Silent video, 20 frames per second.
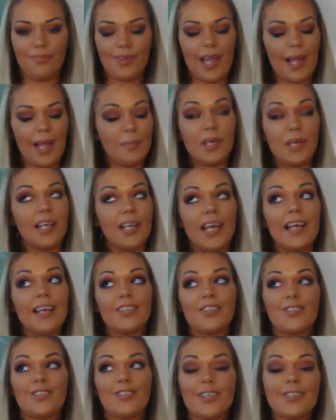I mean,
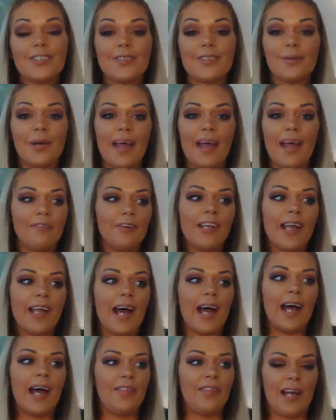it's just the, every
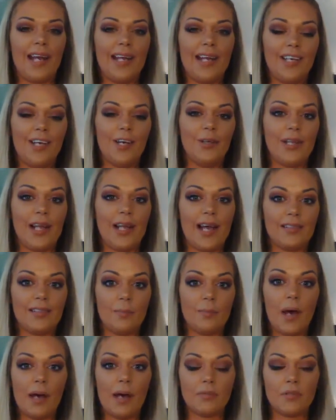guy that I know that has
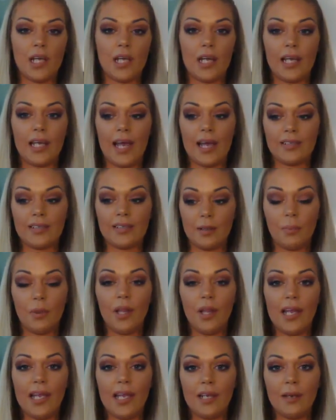a pop socket has a
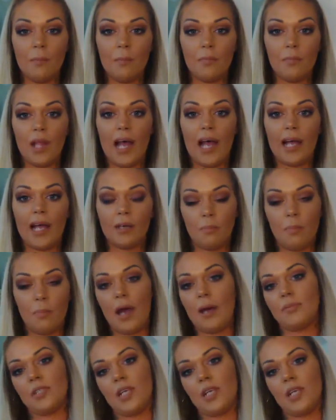plain black
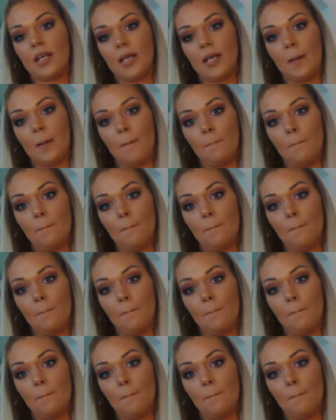pop socket.